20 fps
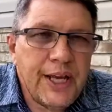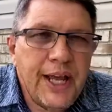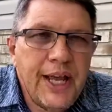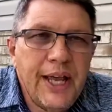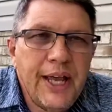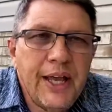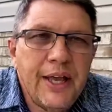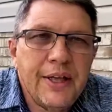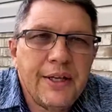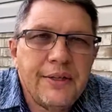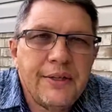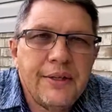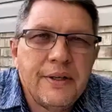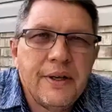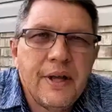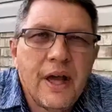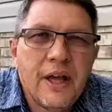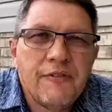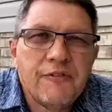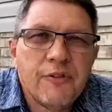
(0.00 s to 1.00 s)

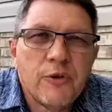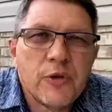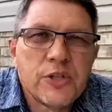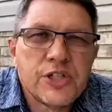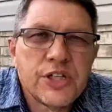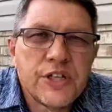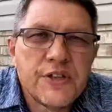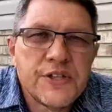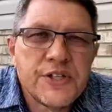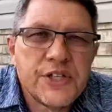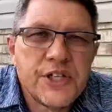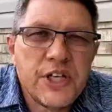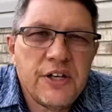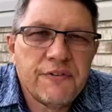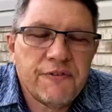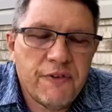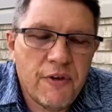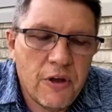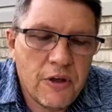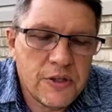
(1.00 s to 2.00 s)
and unfortunately the seed
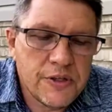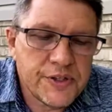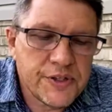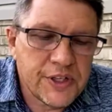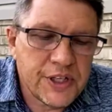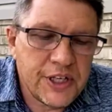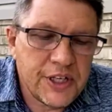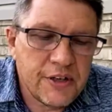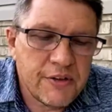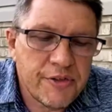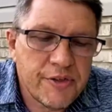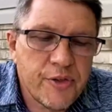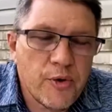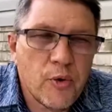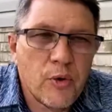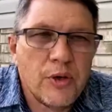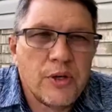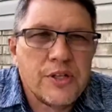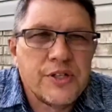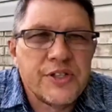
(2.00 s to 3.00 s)
falls into
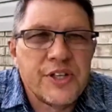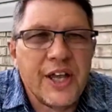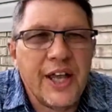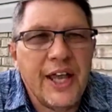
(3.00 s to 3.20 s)
thorns.